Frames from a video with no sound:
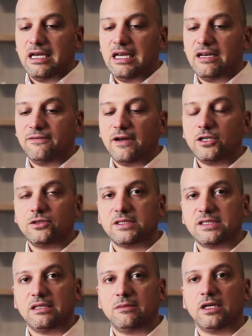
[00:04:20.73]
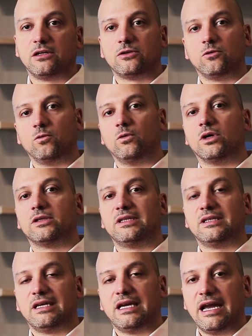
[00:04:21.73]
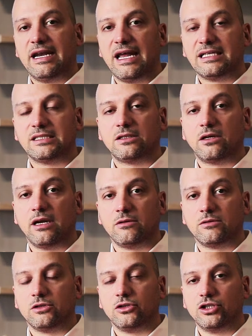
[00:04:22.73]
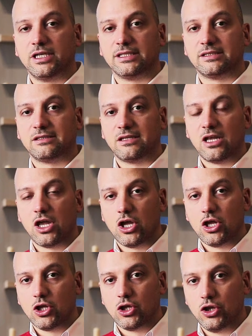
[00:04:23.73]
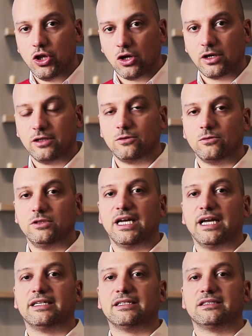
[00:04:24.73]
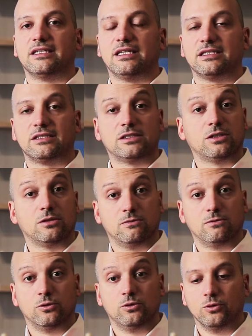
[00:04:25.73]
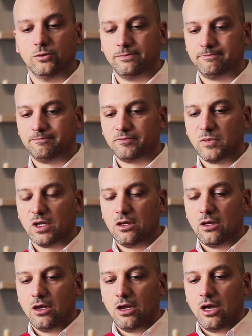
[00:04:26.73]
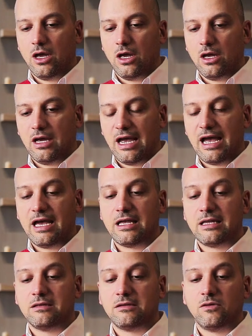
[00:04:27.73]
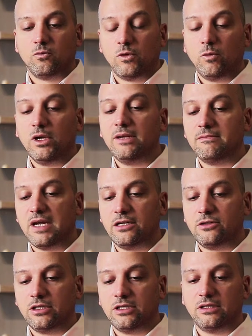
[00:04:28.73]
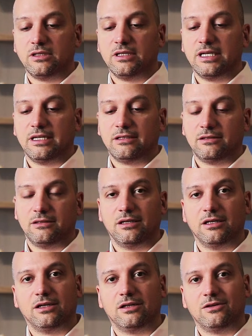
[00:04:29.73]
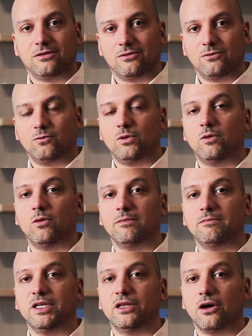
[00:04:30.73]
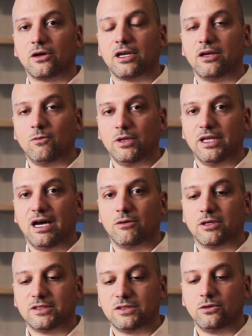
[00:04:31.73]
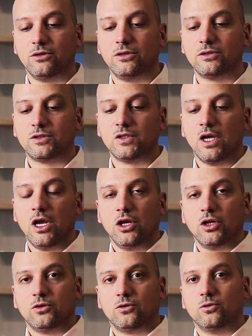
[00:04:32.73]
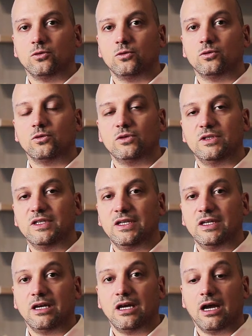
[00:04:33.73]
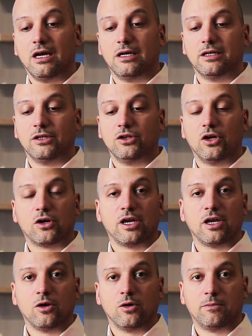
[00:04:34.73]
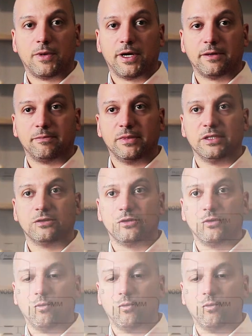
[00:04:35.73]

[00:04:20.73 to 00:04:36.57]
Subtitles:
in a fashion similar to what an astronaut just docking to the ISS would do. And we will imagine that we will be docking with our Soyuz to the docking compartment